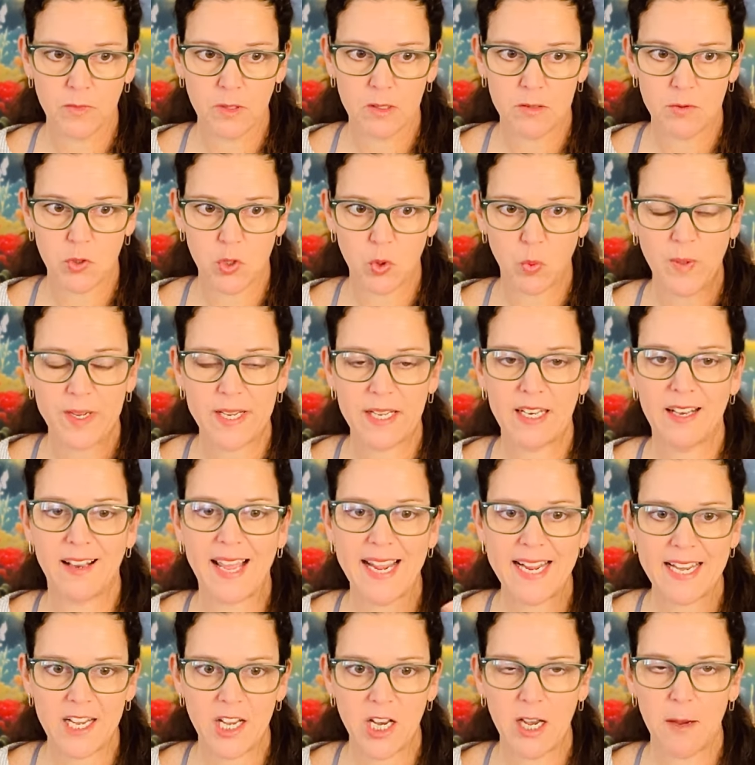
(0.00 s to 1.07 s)
so we can
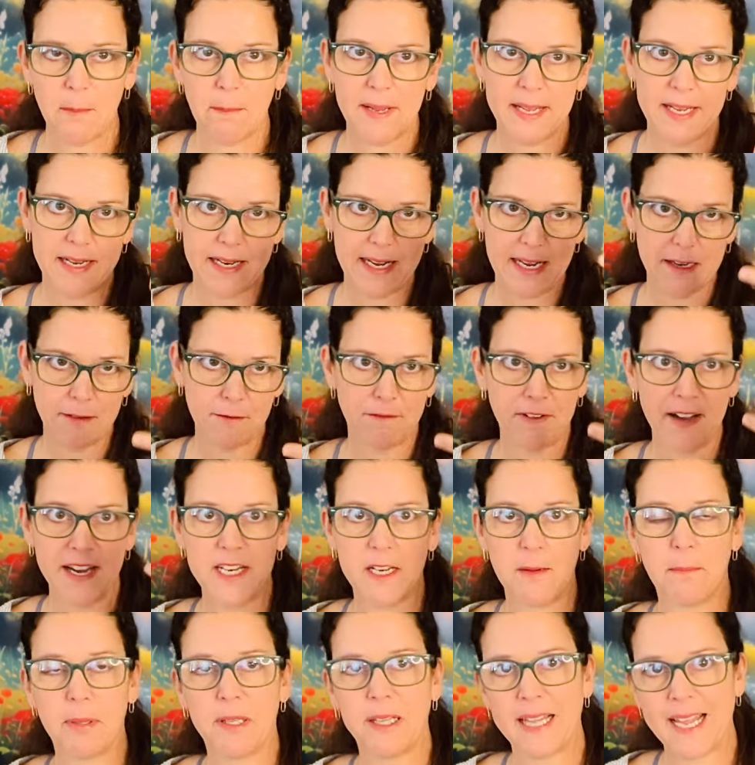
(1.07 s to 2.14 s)
lighten up and, and find a
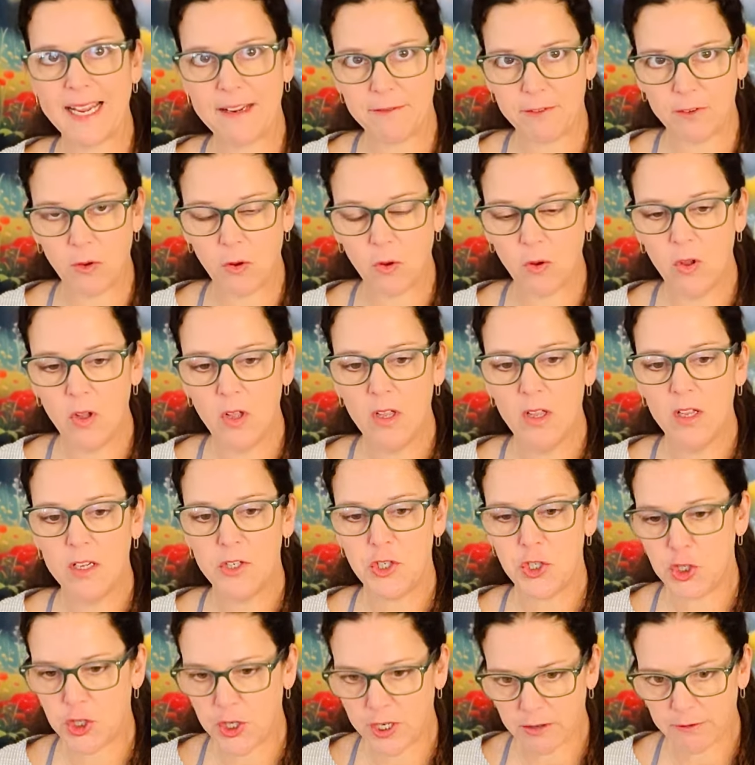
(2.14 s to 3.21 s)
playful,
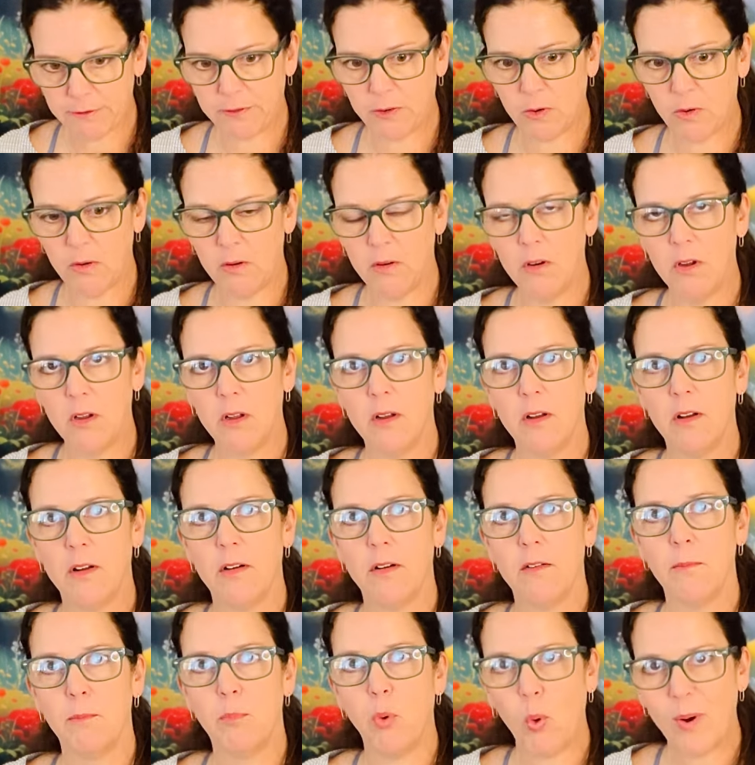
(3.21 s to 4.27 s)
cheerful
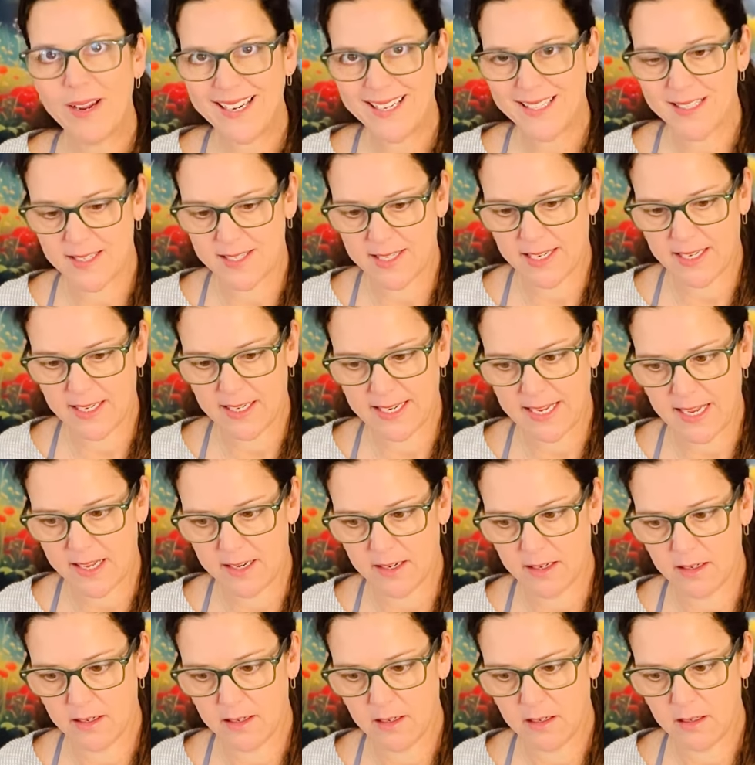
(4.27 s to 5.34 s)
buoyancy
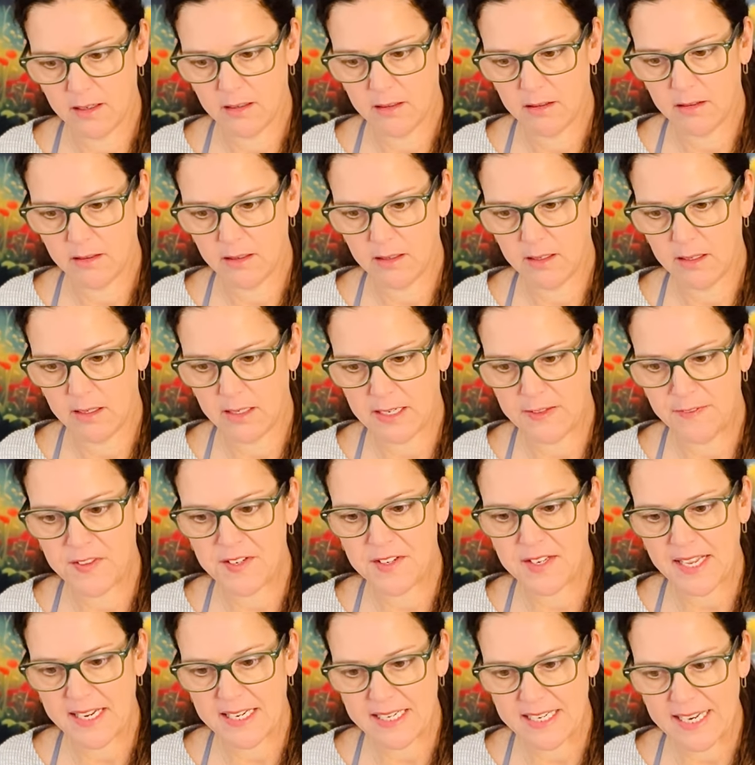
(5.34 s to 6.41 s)
again in the
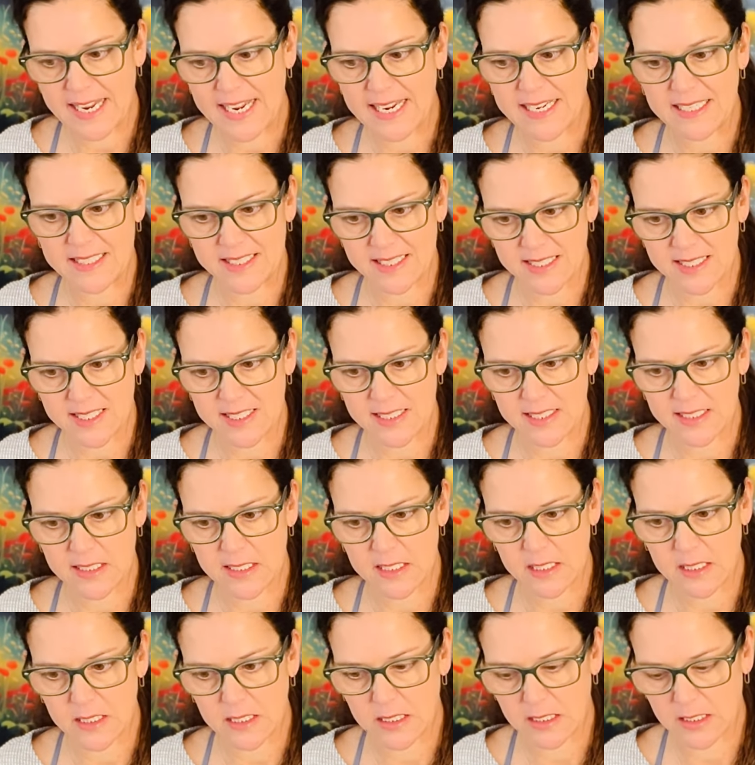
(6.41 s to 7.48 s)
day to day
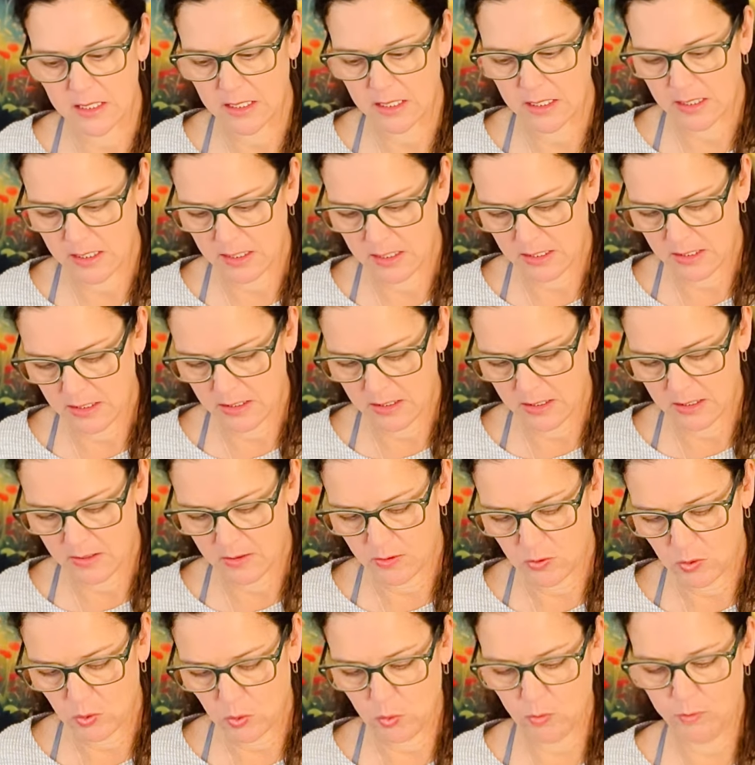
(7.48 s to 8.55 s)
existence.
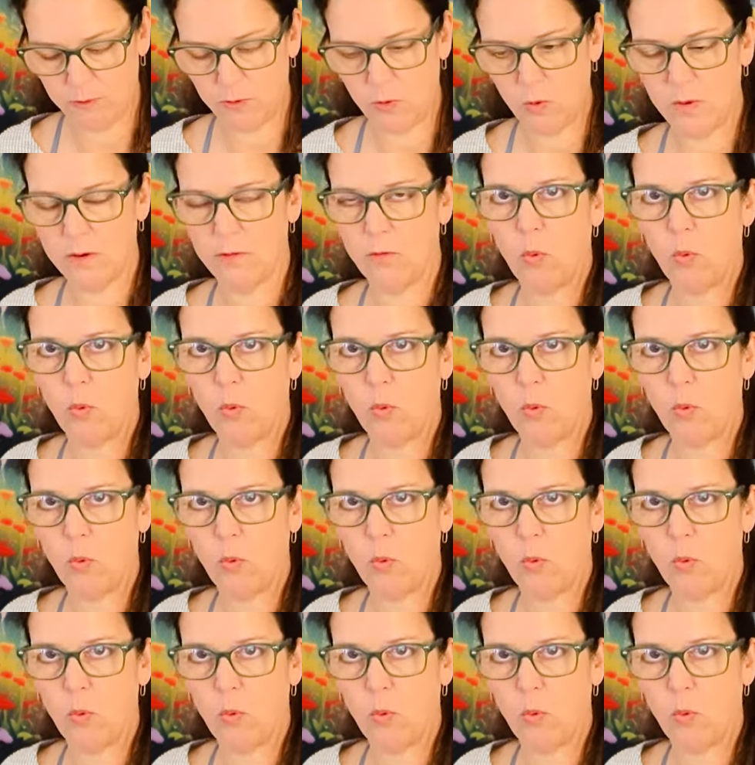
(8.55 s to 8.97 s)
Ooh, Four of